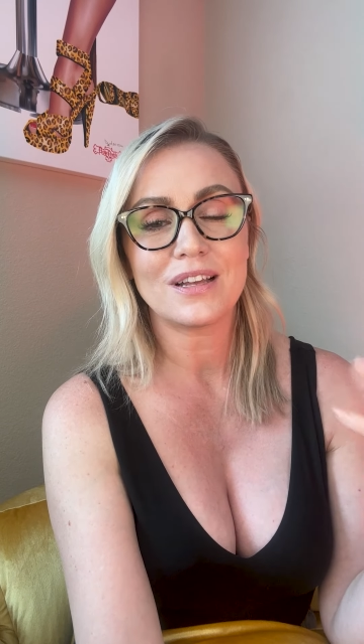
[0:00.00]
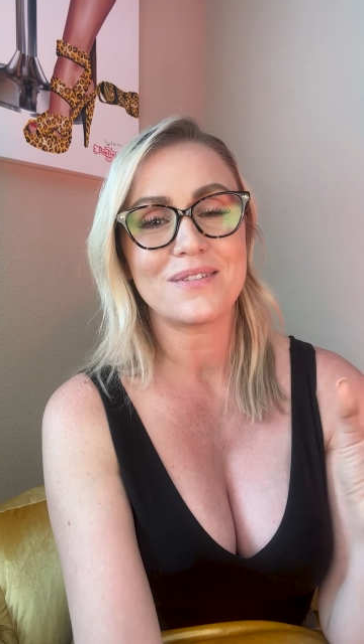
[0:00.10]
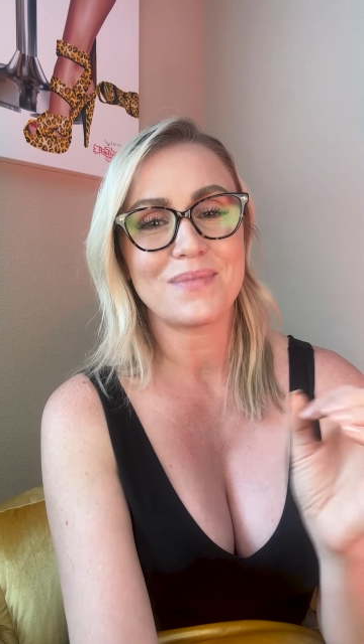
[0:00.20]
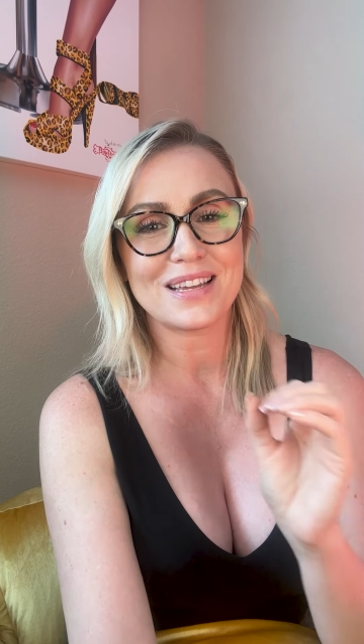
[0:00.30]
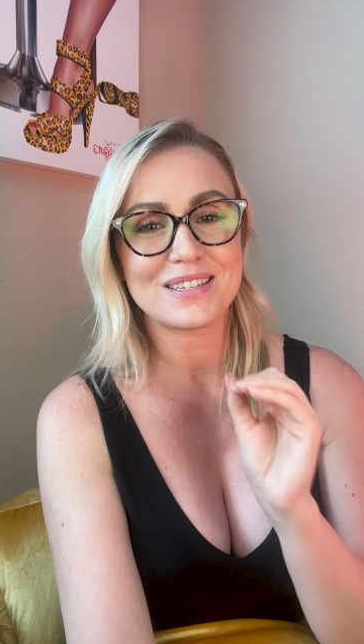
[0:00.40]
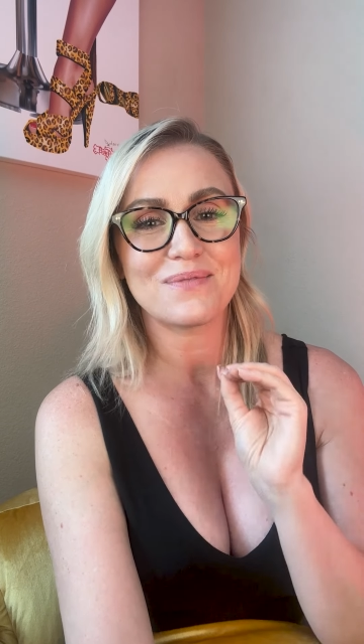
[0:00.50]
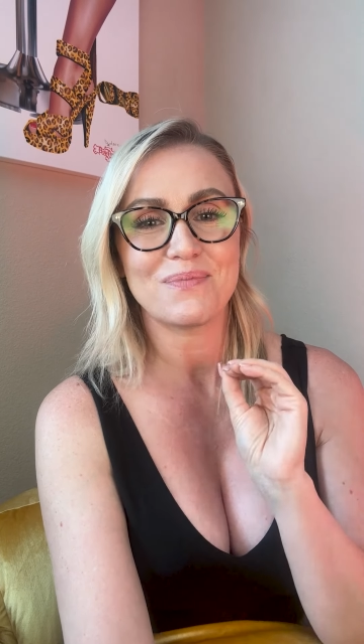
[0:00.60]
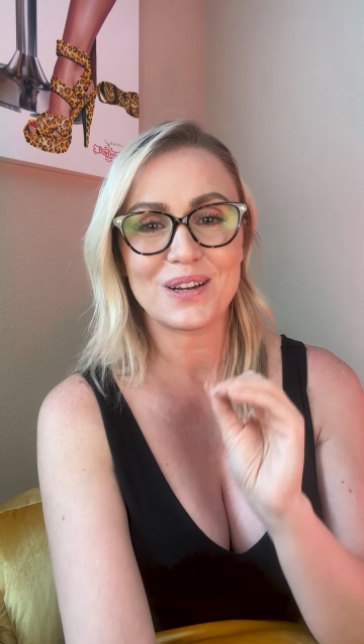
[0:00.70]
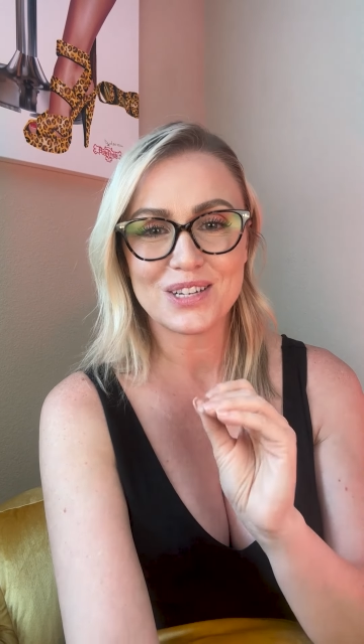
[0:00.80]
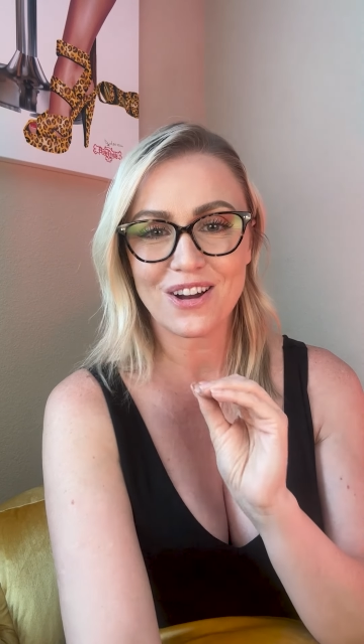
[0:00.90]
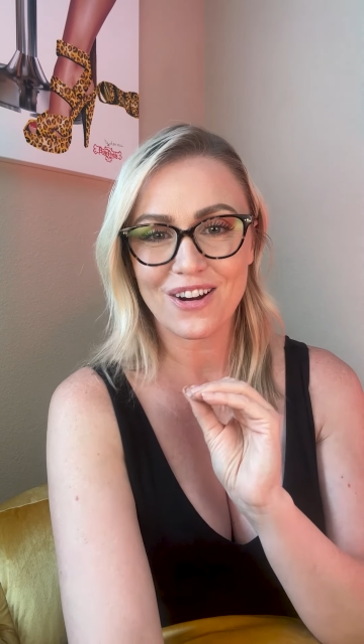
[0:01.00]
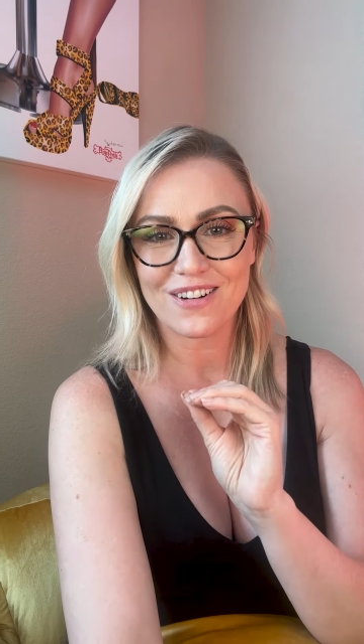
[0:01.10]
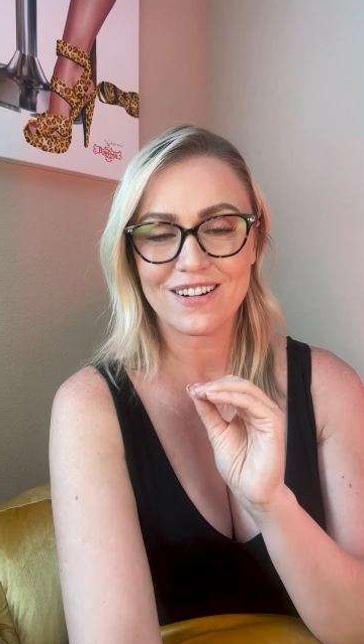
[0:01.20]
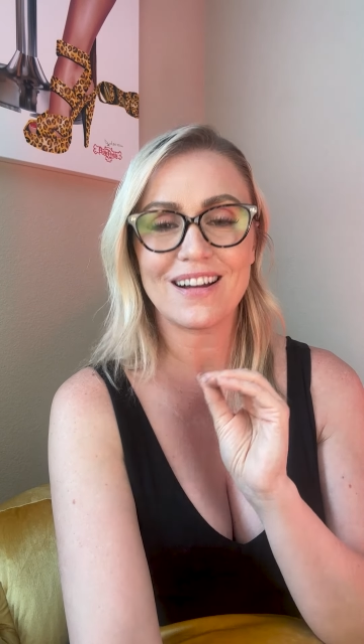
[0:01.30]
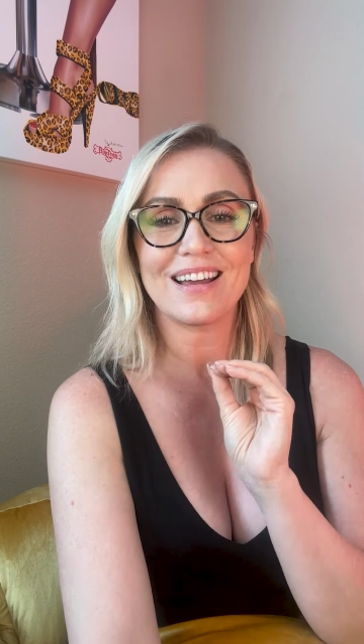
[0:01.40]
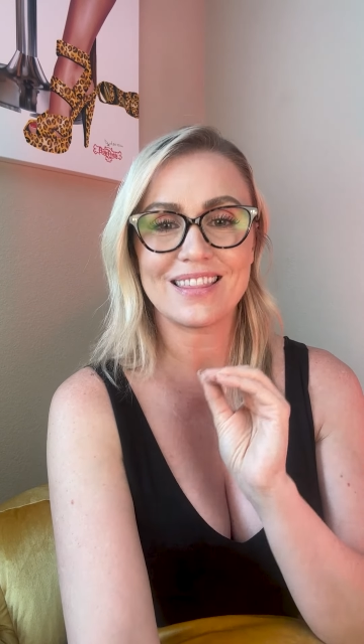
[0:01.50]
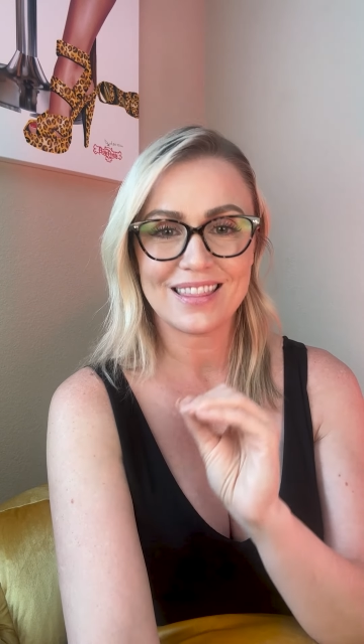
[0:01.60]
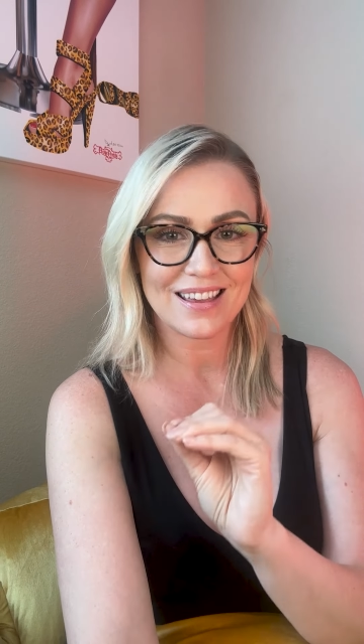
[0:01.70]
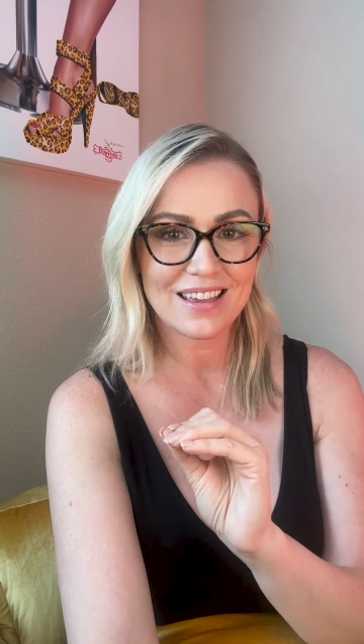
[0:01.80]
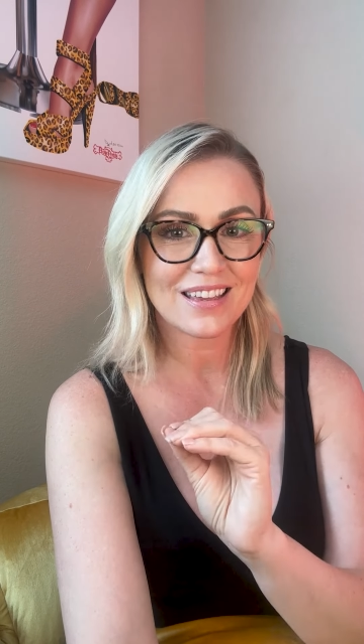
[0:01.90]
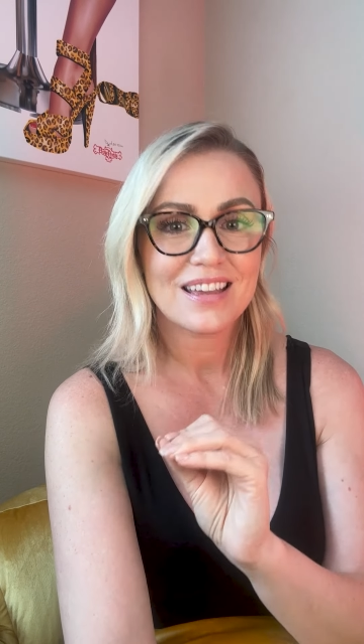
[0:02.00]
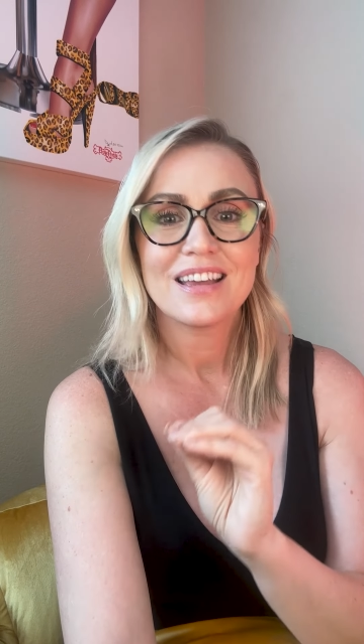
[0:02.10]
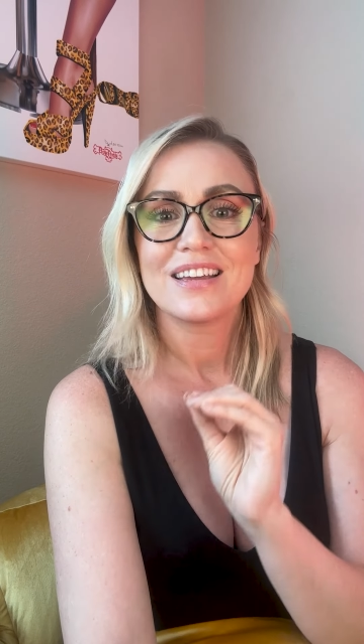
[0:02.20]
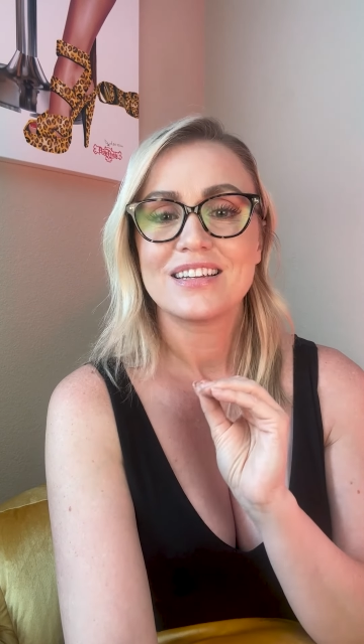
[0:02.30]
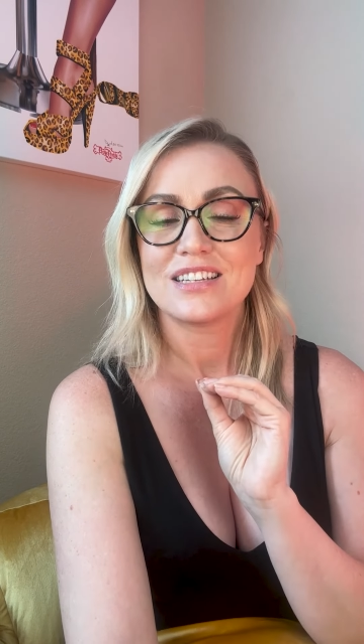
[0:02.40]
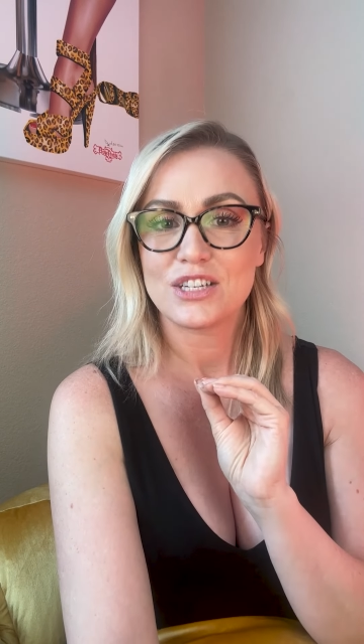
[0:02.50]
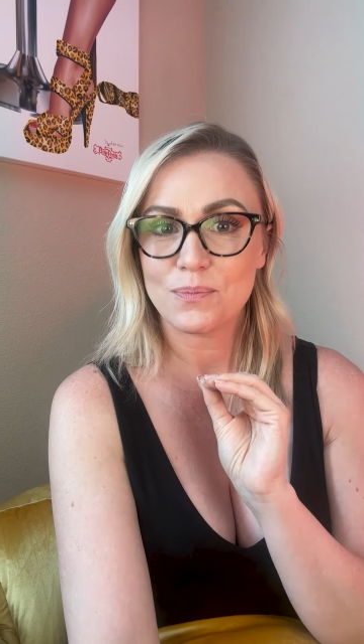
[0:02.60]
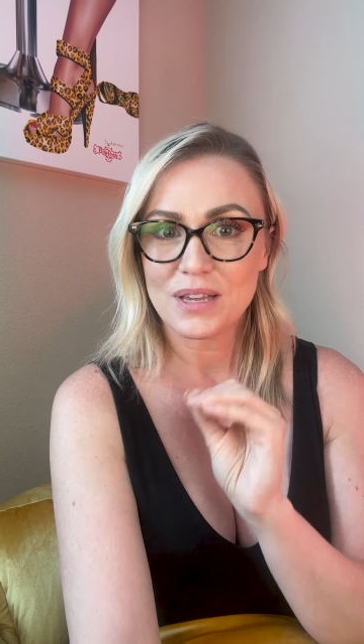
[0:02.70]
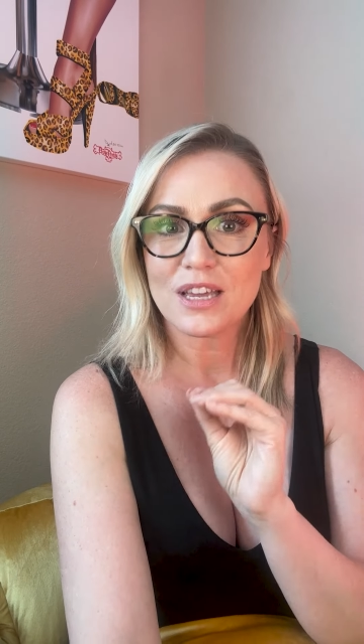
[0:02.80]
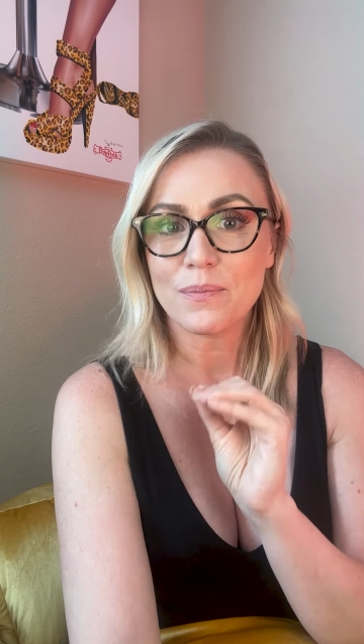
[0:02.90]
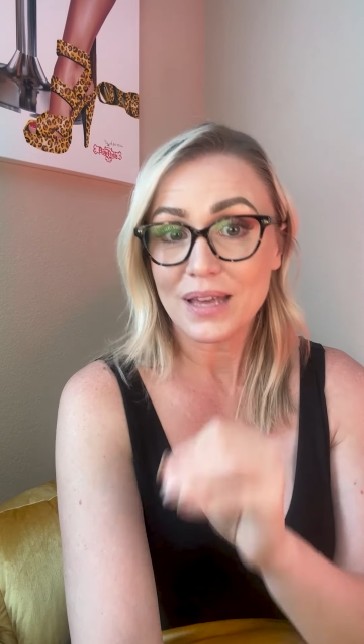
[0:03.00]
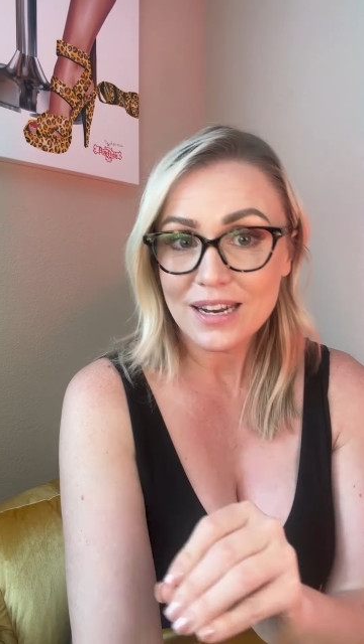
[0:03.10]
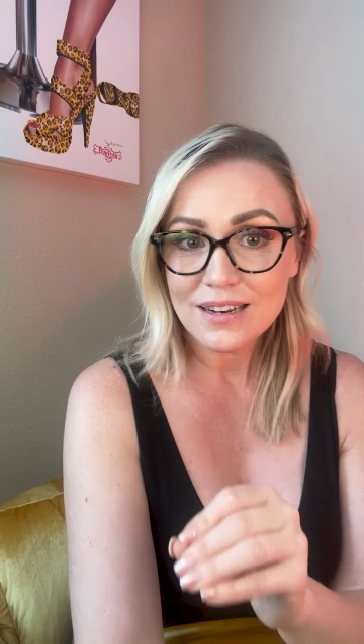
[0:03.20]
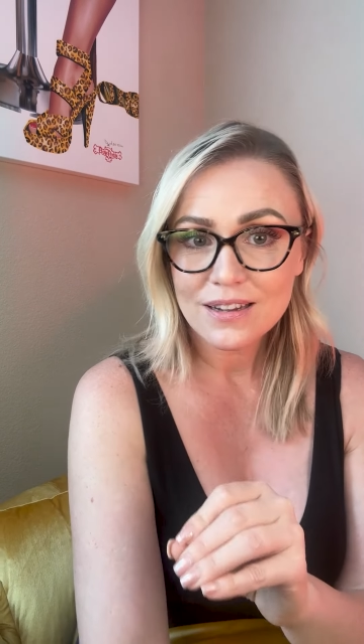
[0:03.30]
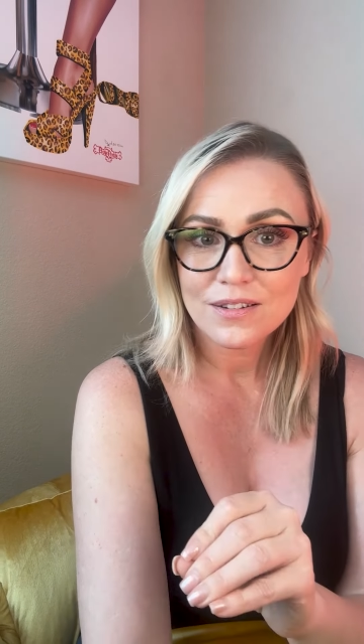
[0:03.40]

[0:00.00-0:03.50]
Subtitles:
it makes it much harder, I think, to be committed.